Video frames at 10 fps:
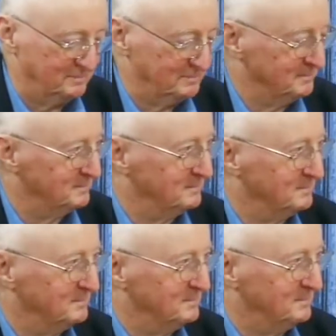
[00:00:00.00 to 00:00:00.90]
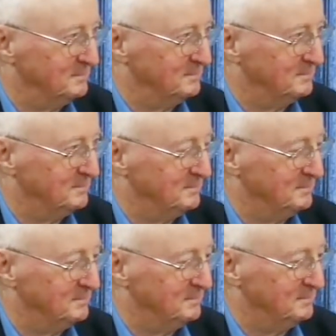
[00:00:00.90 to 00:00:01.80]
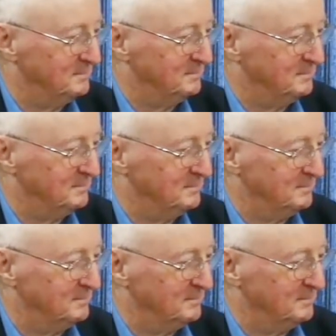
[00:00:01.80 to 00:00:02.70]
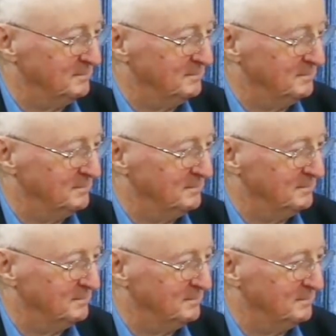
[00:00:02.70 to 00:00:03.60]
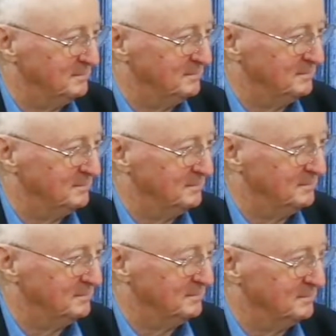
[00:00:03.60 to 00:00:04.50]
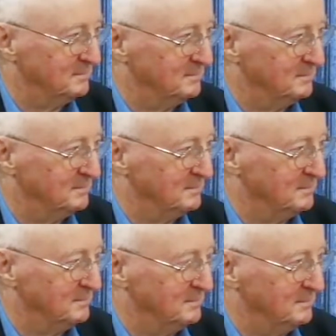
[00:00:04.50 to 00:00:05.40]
(silent)